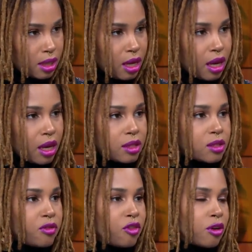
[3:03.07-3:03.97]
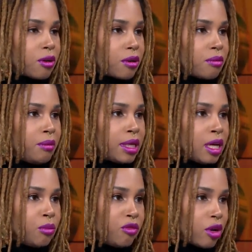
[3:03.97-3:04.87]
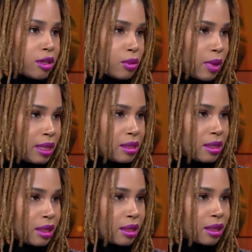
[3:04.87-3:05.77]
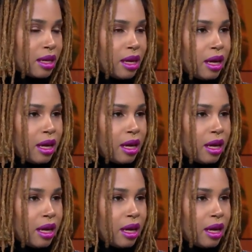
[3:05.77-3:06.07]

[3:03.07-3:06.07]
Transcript: Mm-hmm. And so for Madame Beauvoir's painting,